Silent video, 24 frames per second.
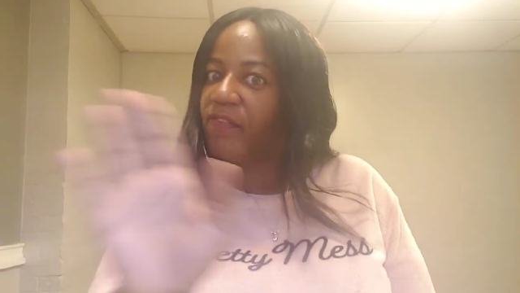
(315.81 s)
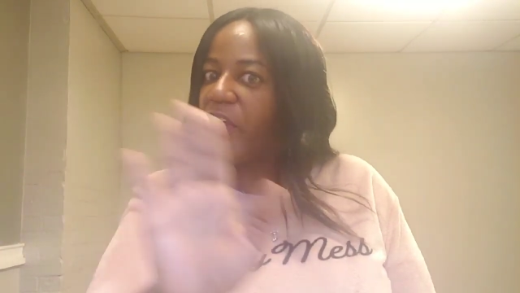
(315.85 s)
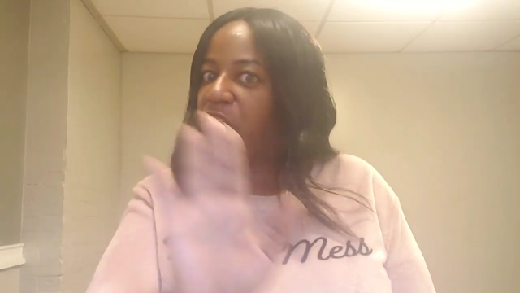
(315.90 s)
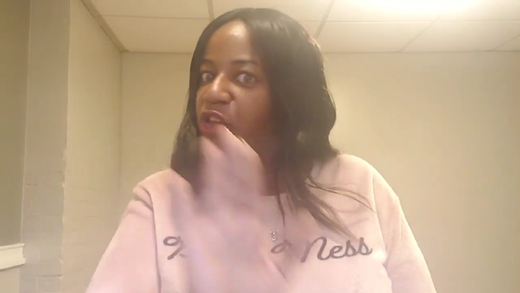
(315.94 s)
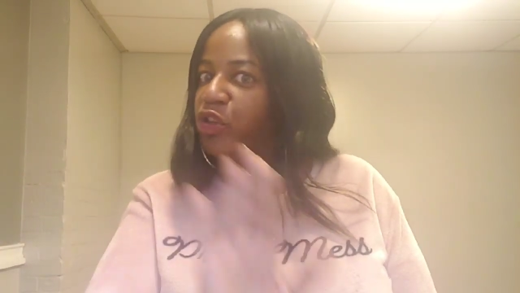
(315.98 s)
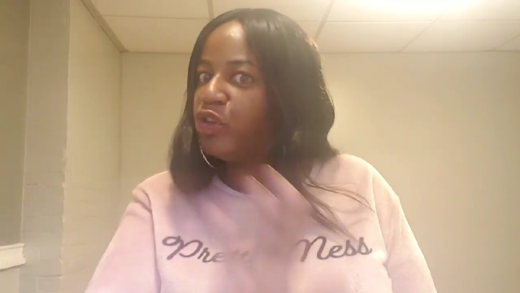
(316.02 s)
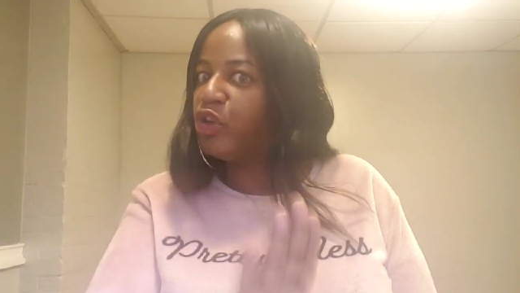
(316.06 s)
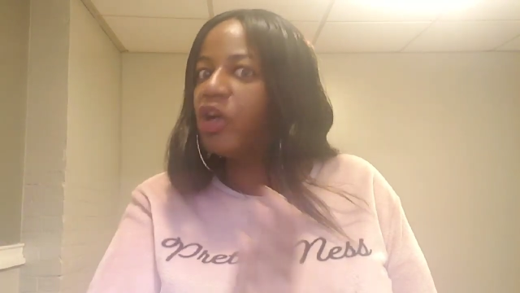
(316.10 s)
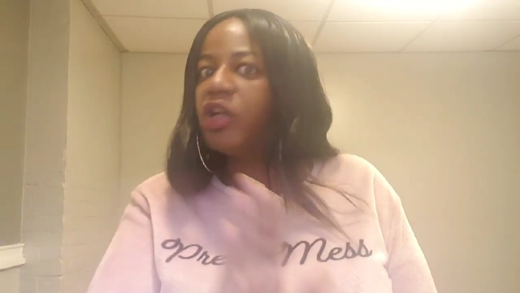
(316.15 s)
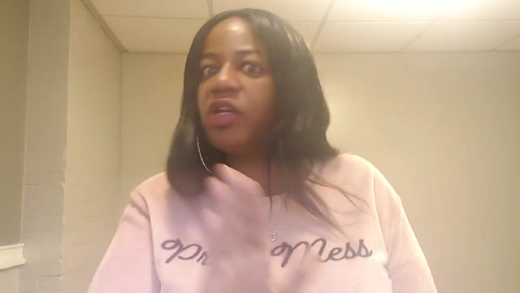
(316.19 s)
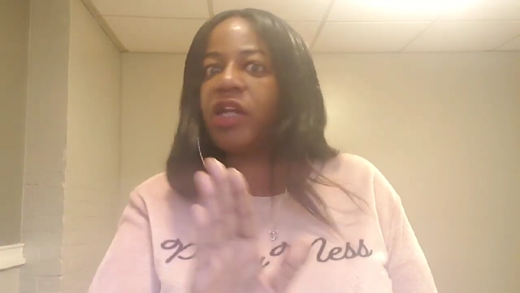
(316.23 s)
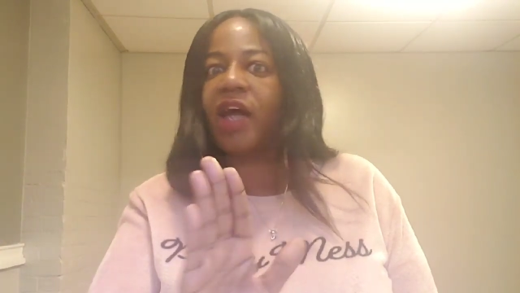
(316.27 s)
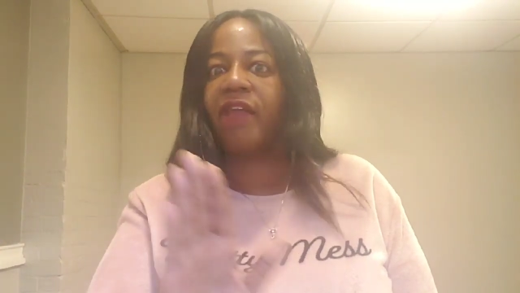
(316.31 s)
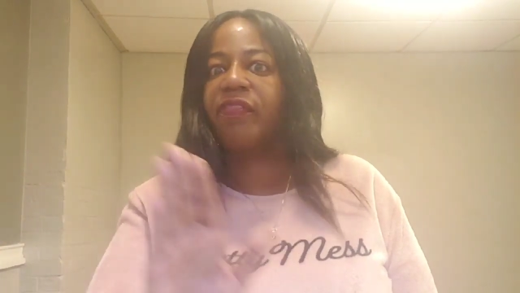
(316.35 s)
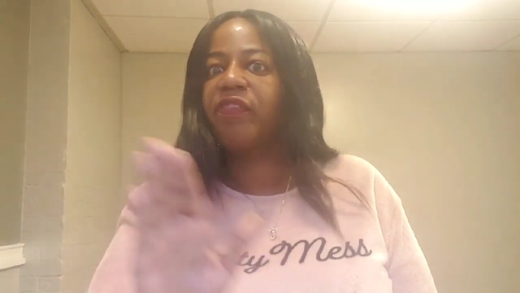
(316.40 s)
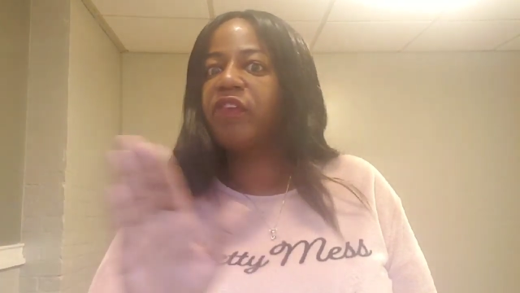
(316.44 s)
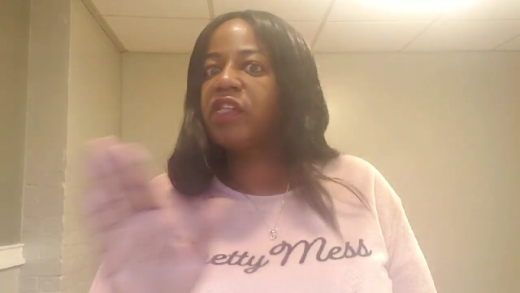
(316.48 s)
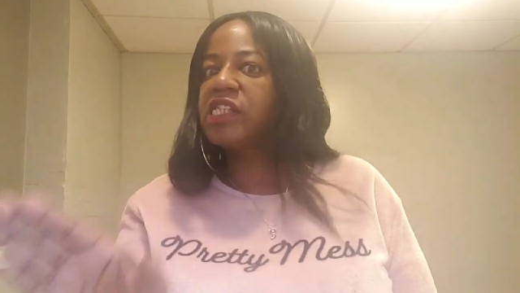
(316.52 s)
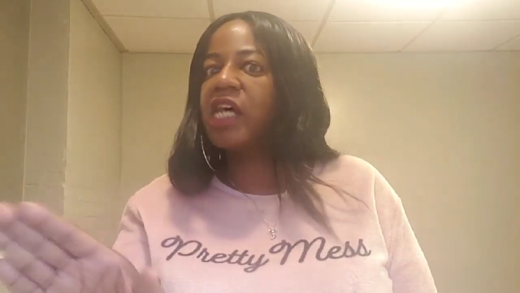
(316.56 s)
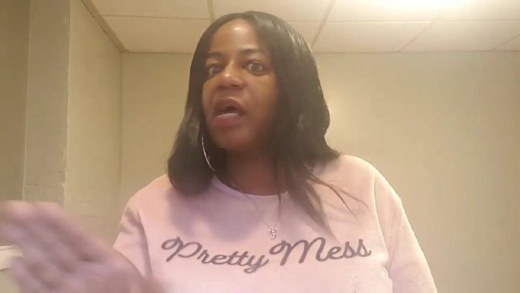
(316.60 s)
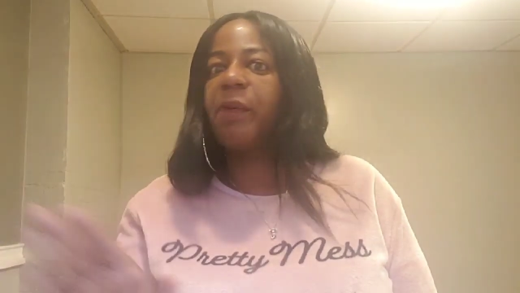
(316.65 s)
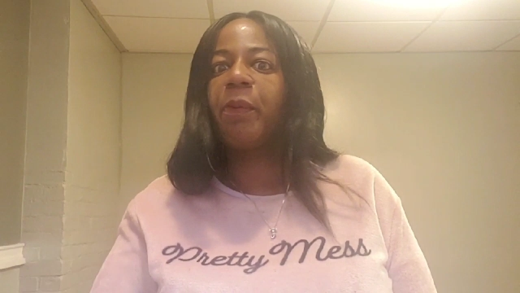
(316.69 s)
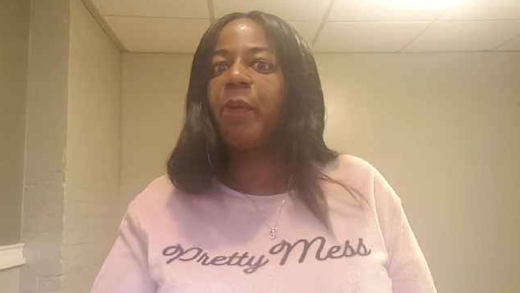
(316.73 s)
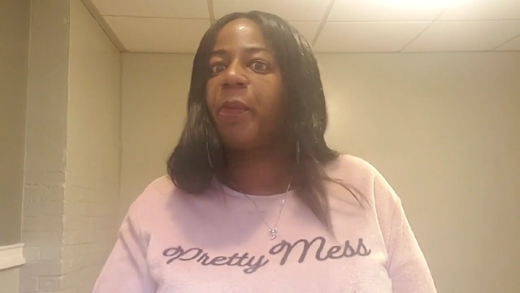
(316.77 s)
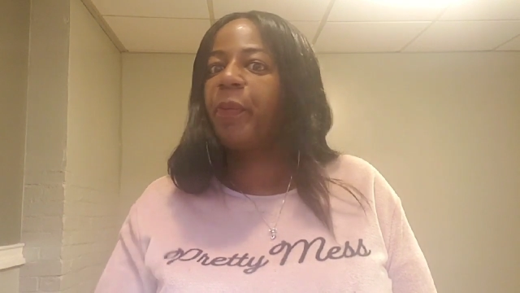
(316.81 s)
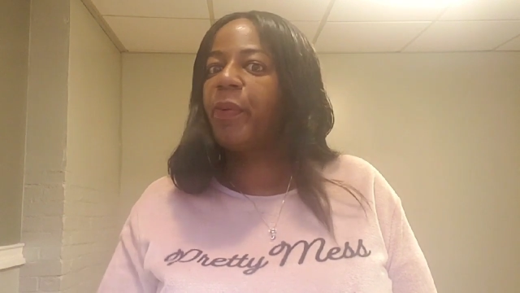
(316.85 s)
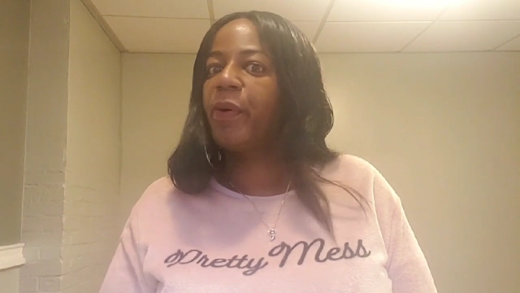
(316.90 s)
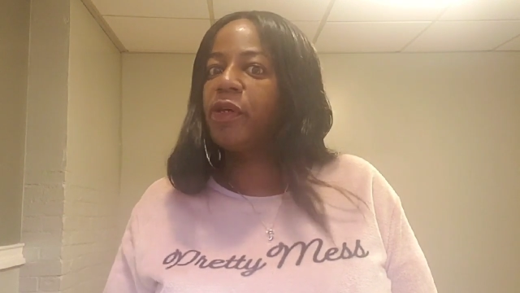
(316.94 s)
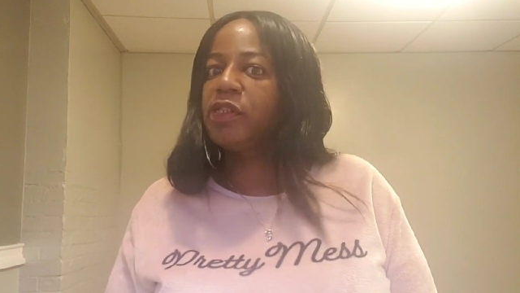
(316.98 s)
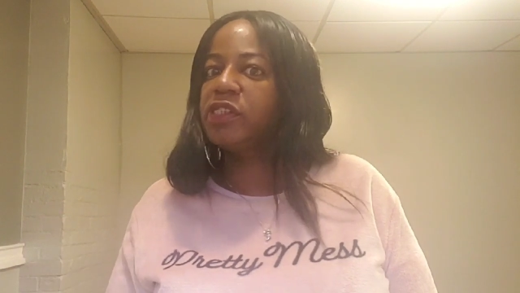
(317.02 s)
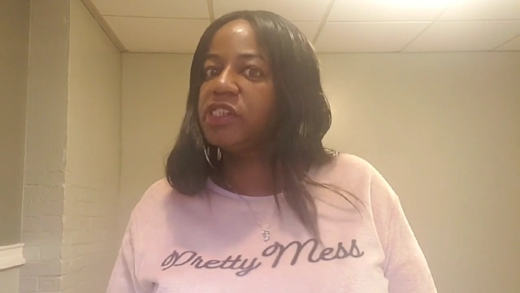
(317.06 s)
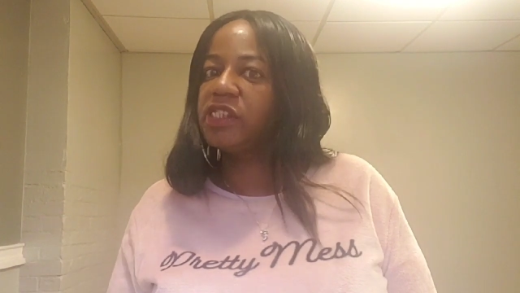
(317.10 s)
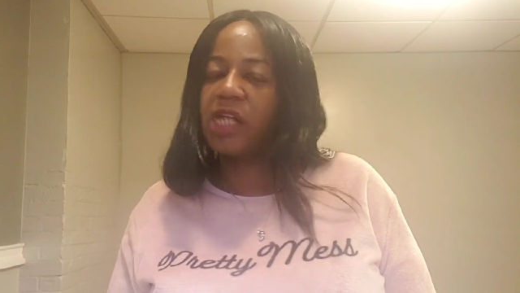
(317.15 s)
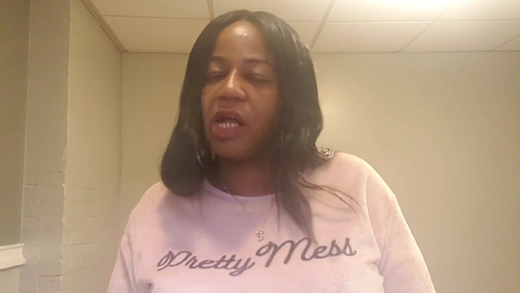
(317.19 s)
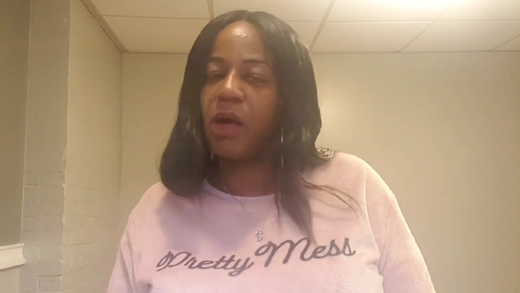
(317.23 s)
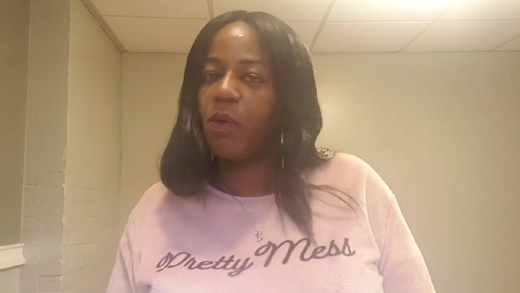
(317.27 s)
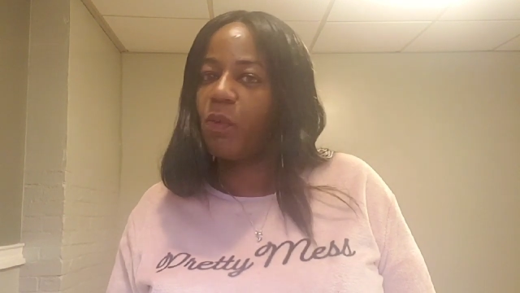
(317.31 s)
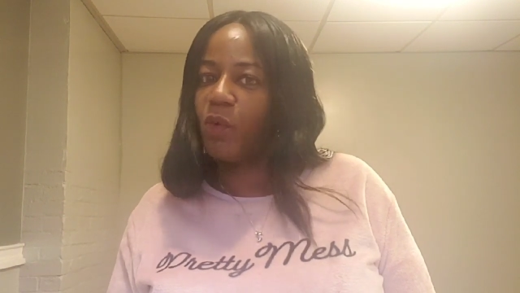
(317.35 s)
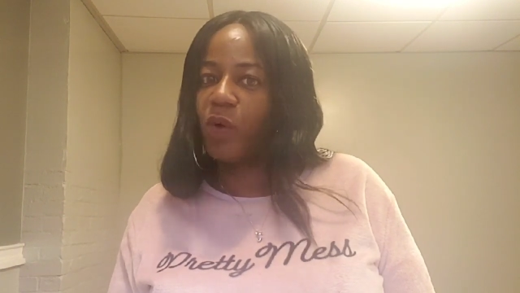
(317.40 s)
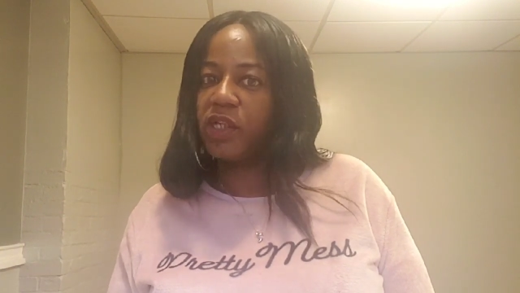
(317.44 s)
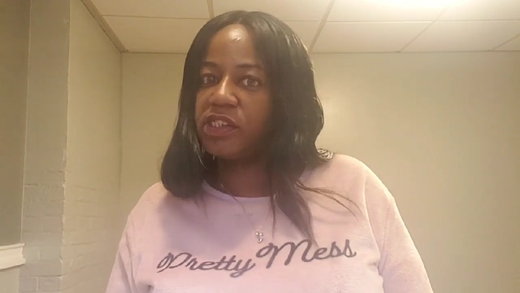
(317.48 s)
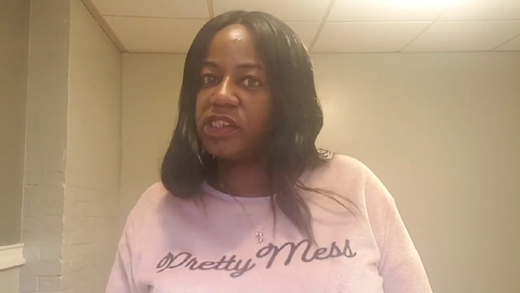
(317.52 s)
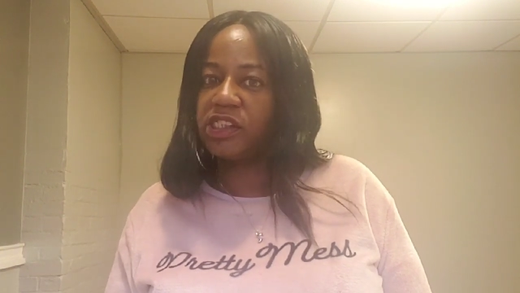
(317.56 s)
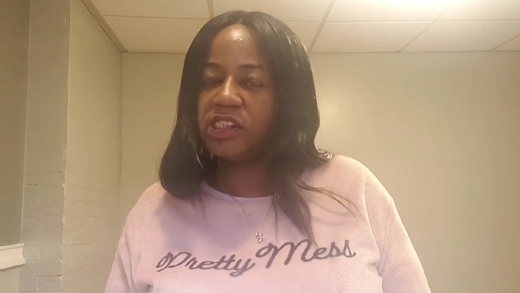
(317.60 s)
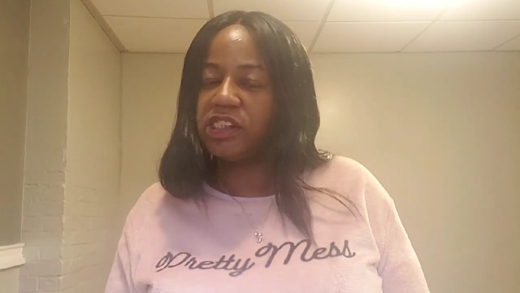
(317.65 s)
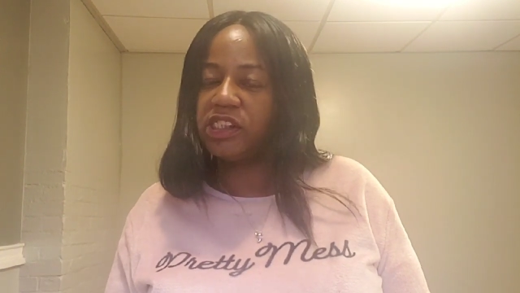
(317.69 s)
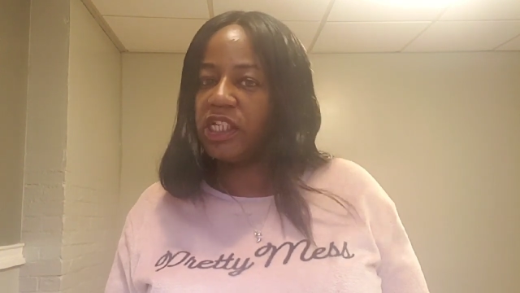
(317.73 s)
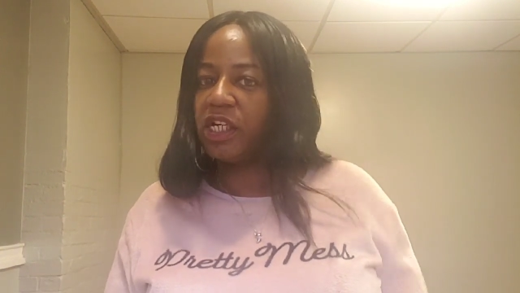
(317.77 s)
then you're not the type of person I
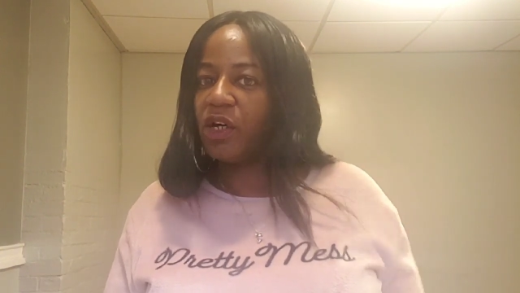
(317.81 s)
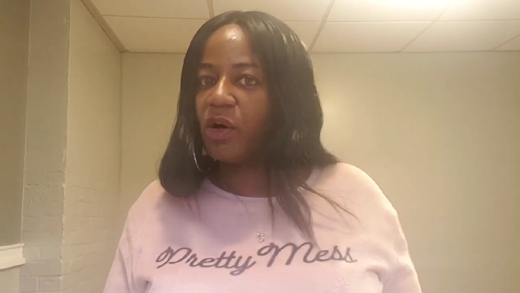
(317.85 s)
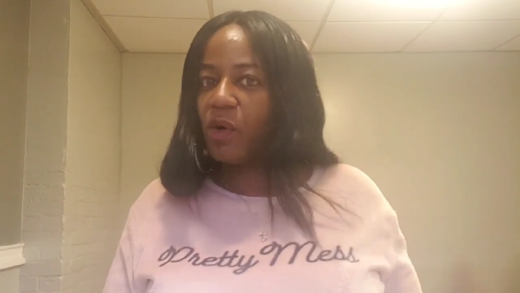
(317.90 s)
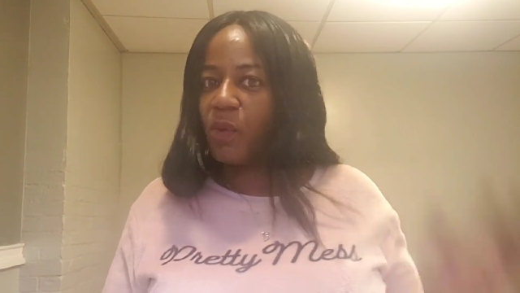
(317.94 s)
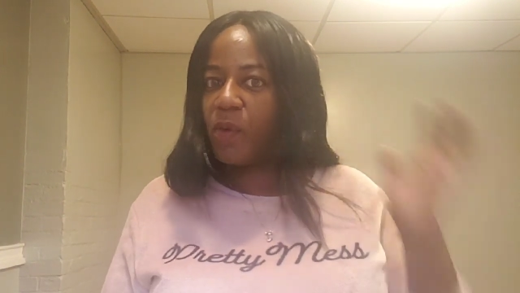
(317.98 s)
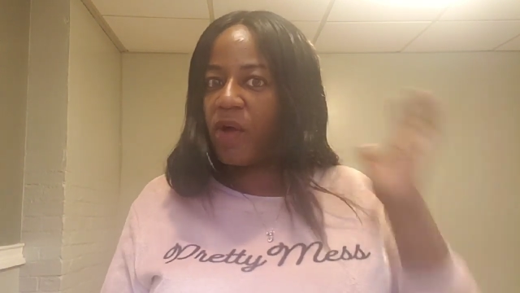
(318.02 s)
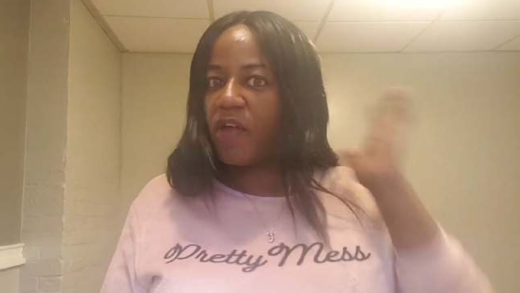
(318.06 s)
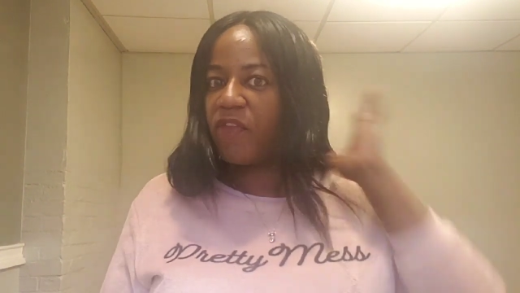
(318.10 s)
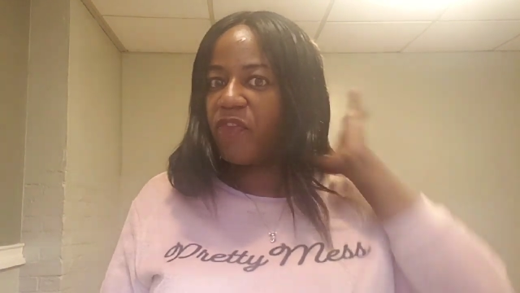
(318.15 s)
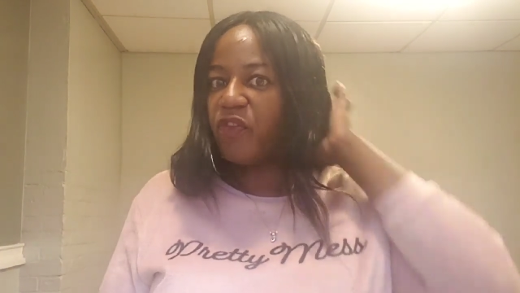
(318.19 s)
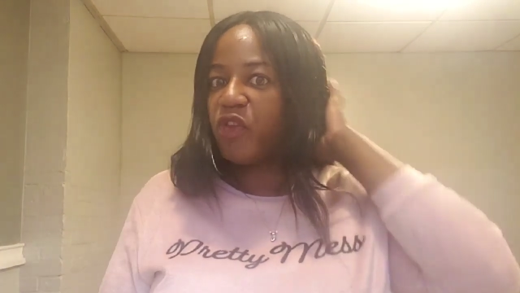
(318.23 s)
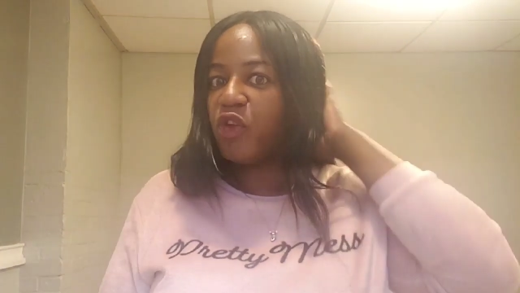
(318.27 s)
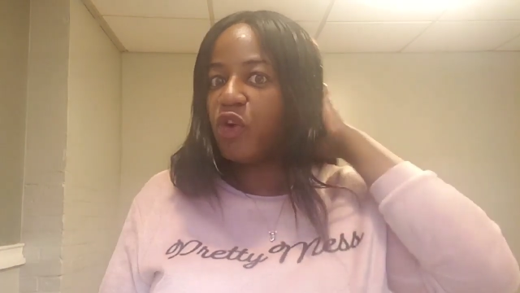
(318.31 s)
want to deal with.